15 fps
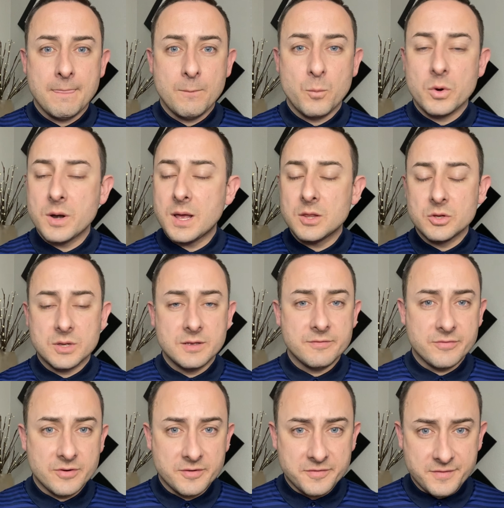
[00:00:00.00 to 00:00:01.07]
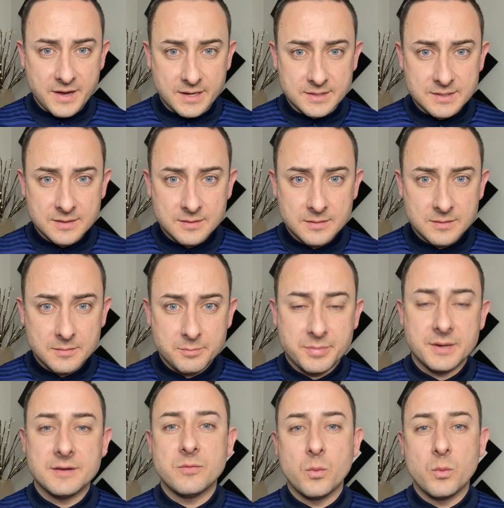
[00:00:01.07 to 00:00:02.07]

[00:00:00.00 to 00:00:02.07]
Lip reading: We're not looking for a fight, but if